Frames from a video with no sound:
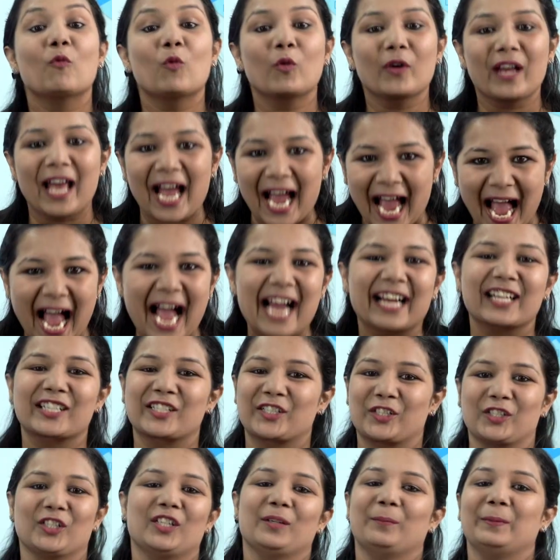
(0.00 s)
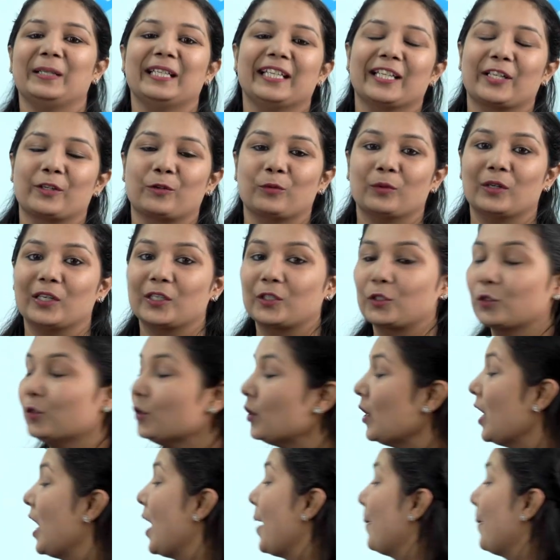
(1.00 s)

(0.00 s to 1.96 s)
would actually be equal to